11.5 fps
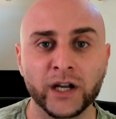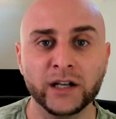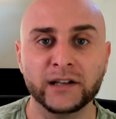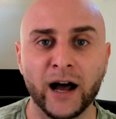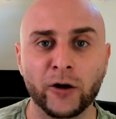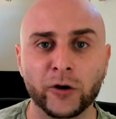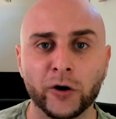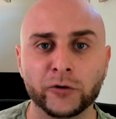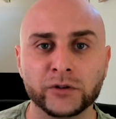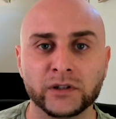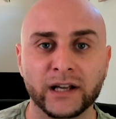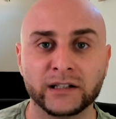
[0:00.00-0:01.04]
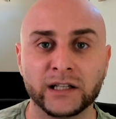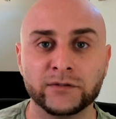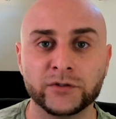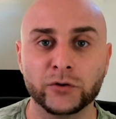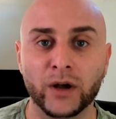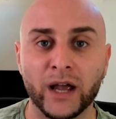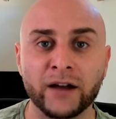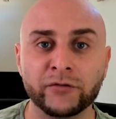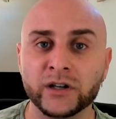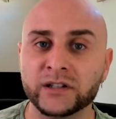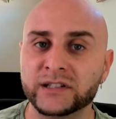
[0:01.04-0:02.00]
download that gives you
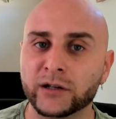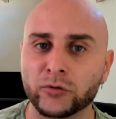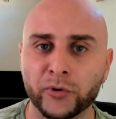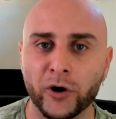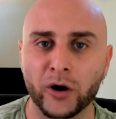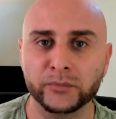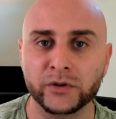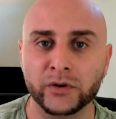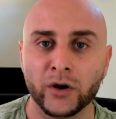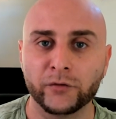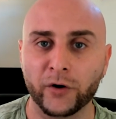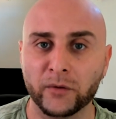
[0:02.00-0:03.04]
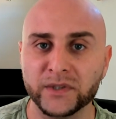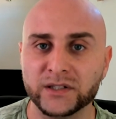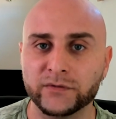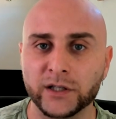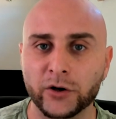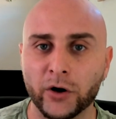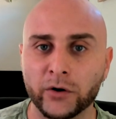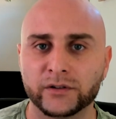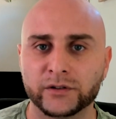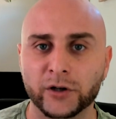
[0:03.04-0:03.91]
every single prompt from this video,